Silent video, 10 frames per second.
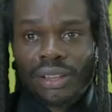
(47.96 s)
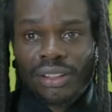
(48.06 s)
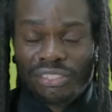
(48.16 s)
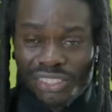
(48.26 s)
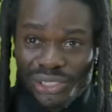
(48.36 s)

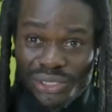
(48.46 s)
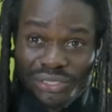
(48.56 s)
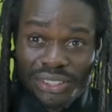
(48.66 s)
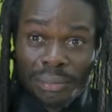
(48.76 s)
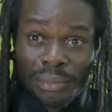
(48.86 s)
a fashion
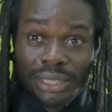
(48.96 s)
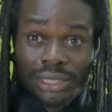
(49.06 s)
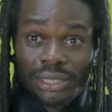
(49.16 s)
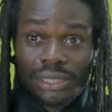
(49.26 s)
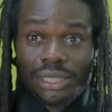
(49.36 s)
family.
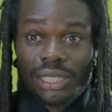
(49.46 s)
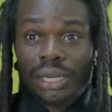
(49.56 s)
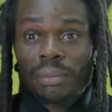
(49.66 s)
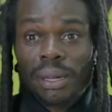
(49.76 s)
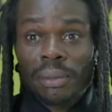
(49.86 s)
Like
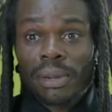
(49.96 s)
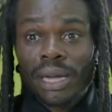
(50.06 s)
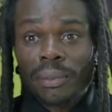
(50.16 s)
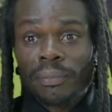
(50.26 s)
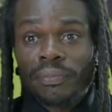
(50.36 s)
my
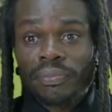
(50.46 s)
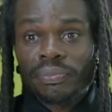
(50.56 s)
mom